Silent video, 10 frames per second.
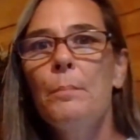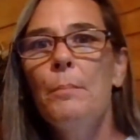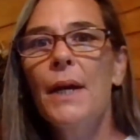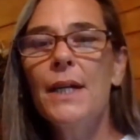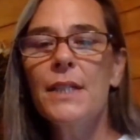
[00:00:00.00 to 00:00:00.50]

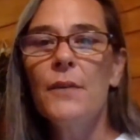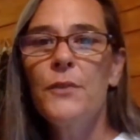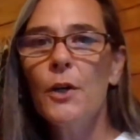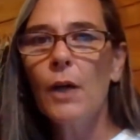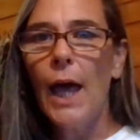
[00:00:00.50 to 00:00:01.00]
Because
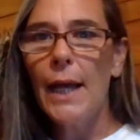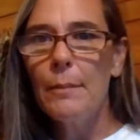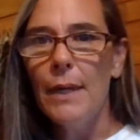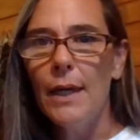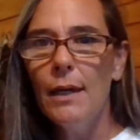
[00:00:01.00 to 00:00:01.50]
if you're like
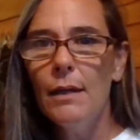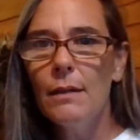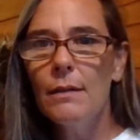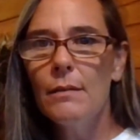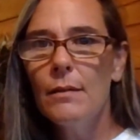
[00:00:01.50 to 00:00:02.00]
me,
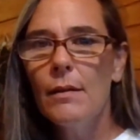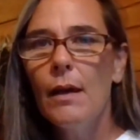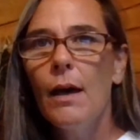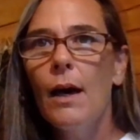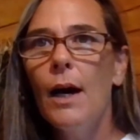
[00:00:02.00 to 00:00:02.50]

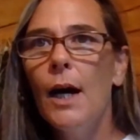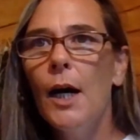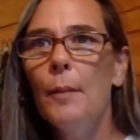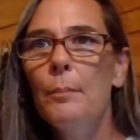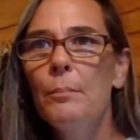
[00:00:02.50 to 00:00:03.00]

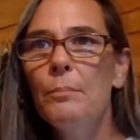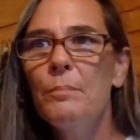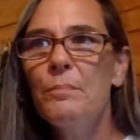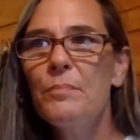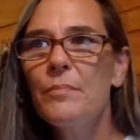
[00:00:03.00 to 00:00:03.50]
um,
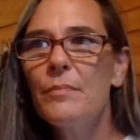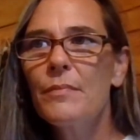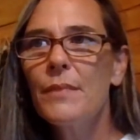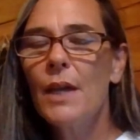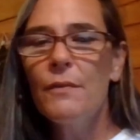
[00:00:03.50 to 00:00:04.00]

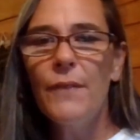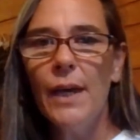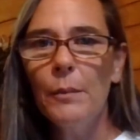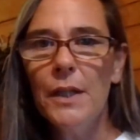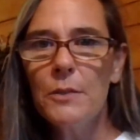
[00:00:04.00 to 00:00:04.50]

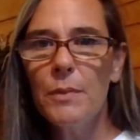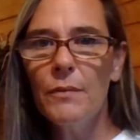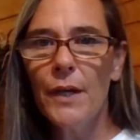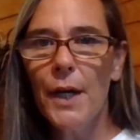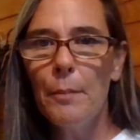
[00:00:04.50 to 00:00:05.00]
family has been
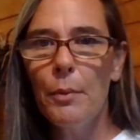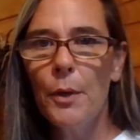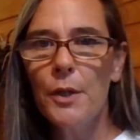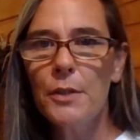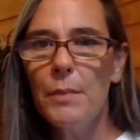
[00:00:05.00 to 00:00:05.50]
very
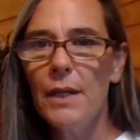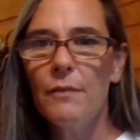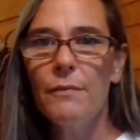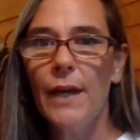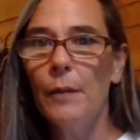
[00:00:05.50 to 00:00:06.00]
important to me,
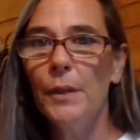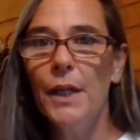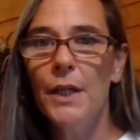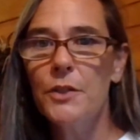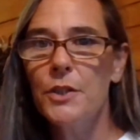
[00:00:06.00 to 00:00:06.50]
and family
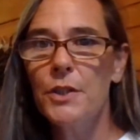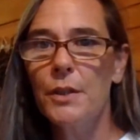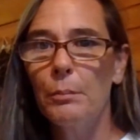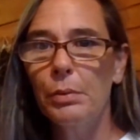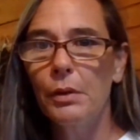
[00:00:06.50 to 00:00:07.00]
has just
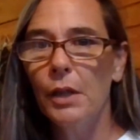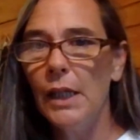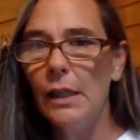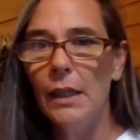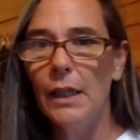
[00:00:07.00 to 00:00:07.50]

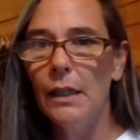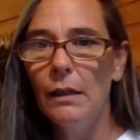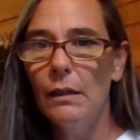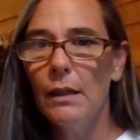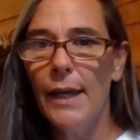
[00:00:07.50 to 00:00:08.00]
completely
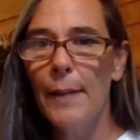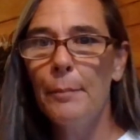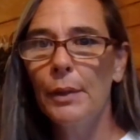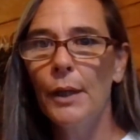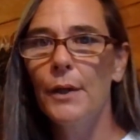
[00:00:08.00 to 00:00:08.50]

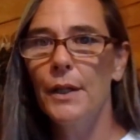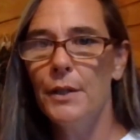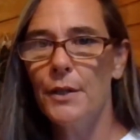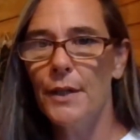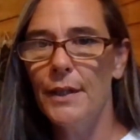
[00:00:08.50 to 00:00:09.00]
imploded
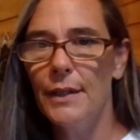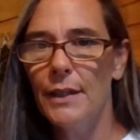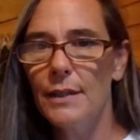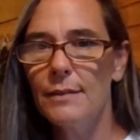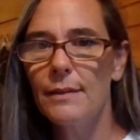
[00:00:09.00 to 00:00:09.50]
during
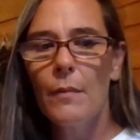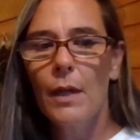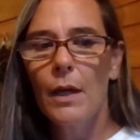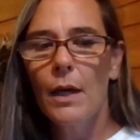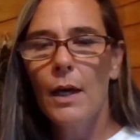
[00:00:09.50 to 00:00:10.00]
this.
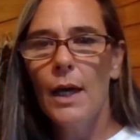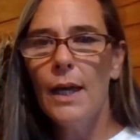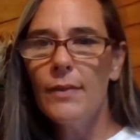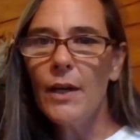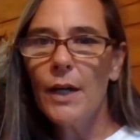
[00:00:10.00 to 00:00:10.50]

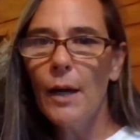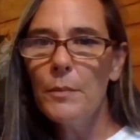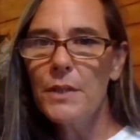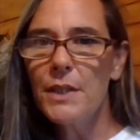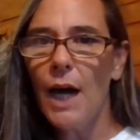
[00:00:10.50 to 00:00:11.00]
There
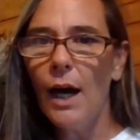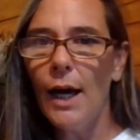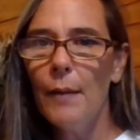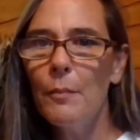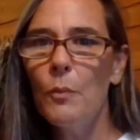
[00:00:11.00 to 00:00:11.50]
comes a
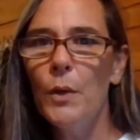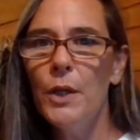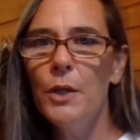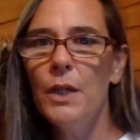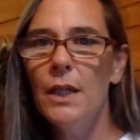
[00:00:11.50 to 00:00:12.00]
time when
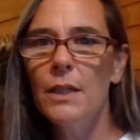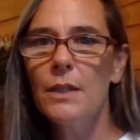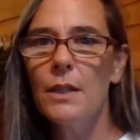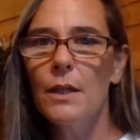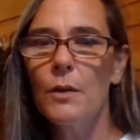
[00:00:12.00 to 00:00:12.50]
you need
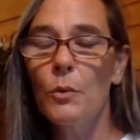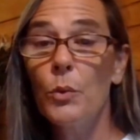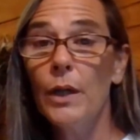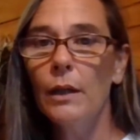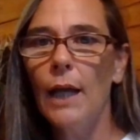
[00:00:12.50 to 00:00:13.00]
to
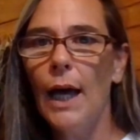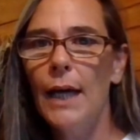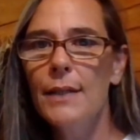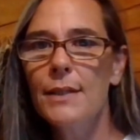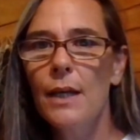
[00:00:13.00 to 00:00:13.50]

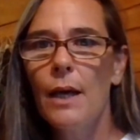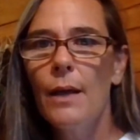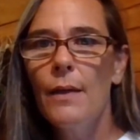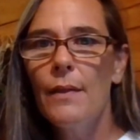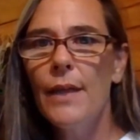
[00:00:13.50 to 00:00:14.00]
realize
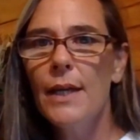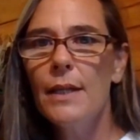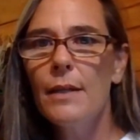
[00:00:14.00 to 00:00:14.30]
that